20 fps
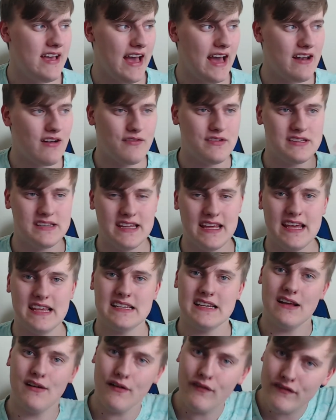and obviously
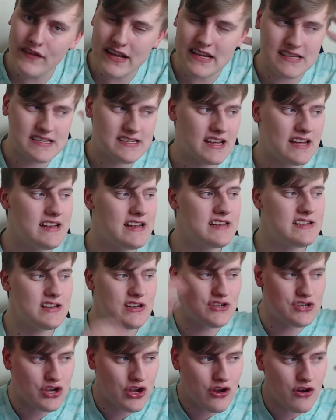his little fins turn into
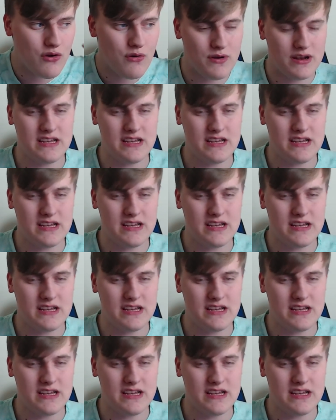two,